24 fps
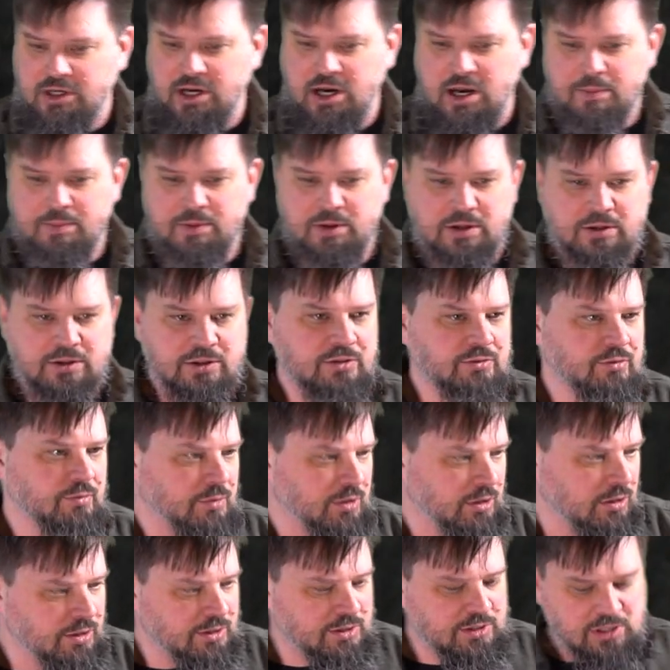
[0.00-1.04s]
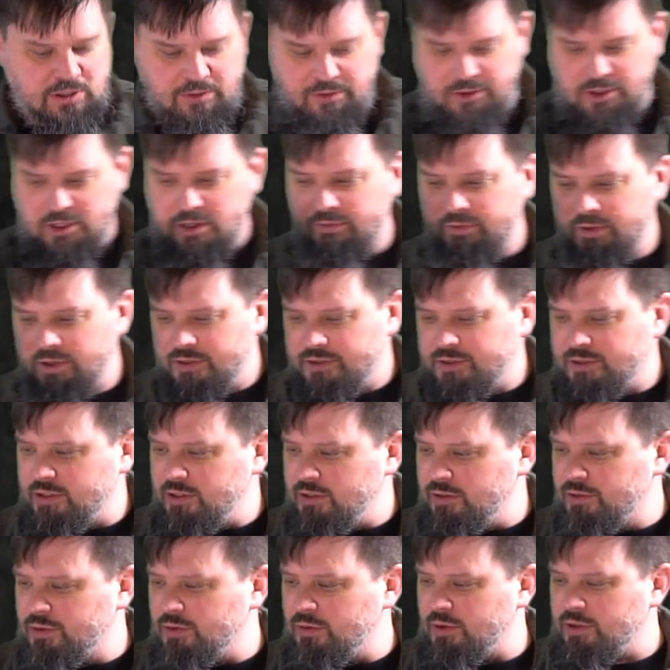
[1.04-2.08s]
copy just from the looks of it of their
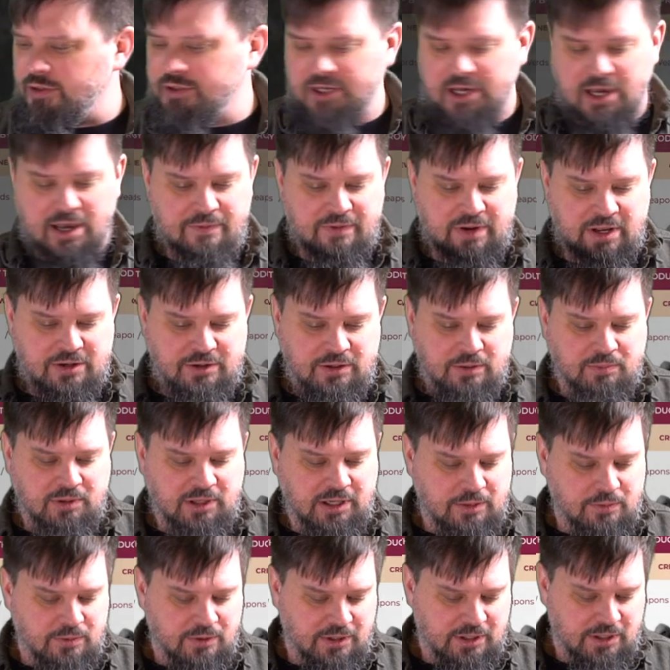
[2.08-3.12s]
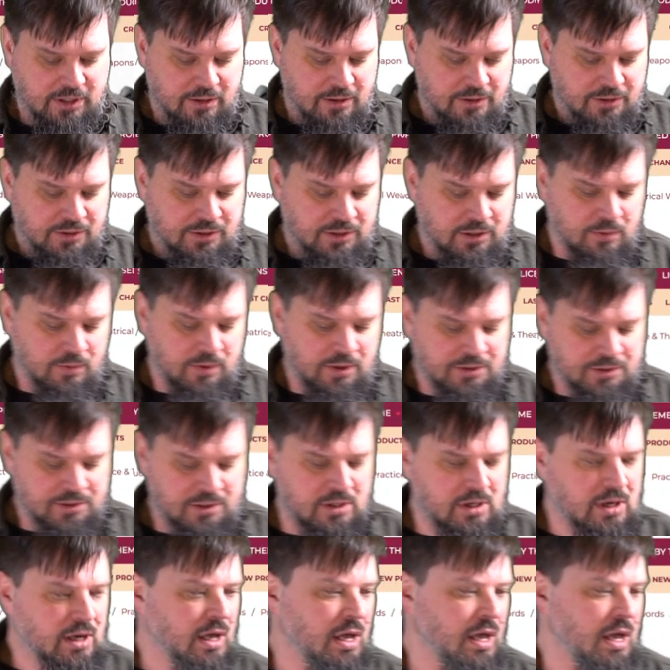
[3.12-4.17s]
steel swords. I haven't actually played with any of their steel ones.
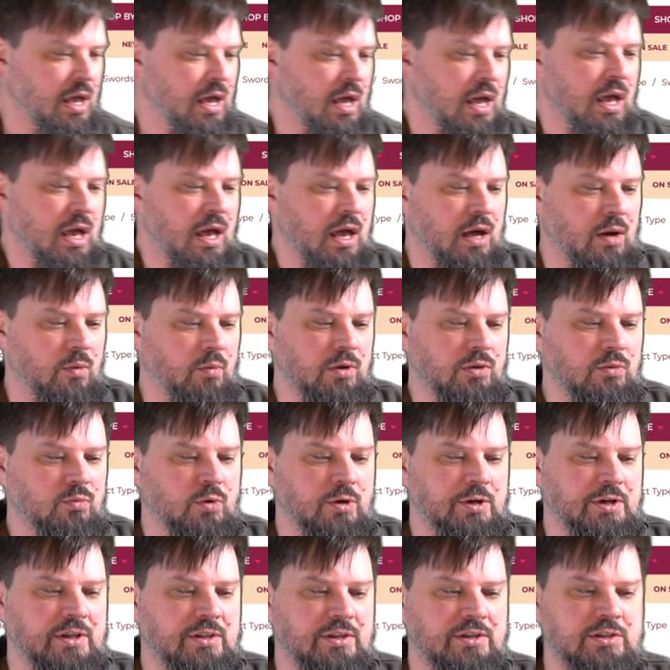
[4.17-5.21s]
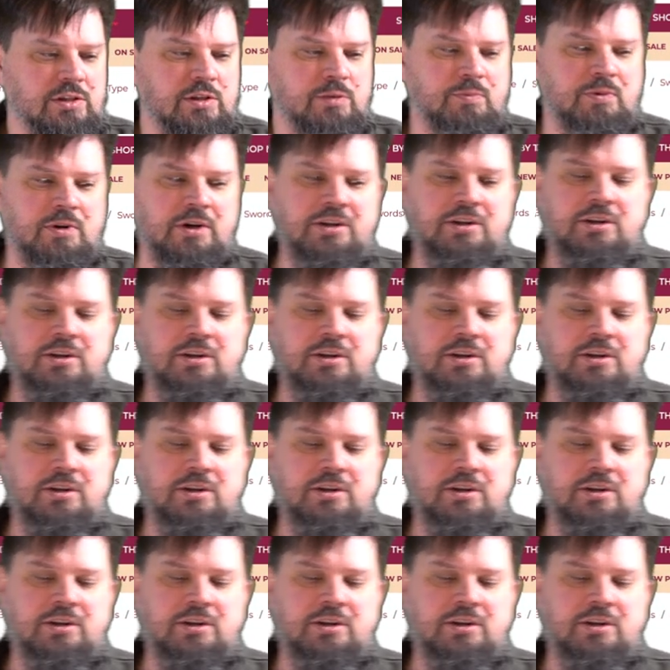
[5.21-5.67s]
I will warn you, this is pretty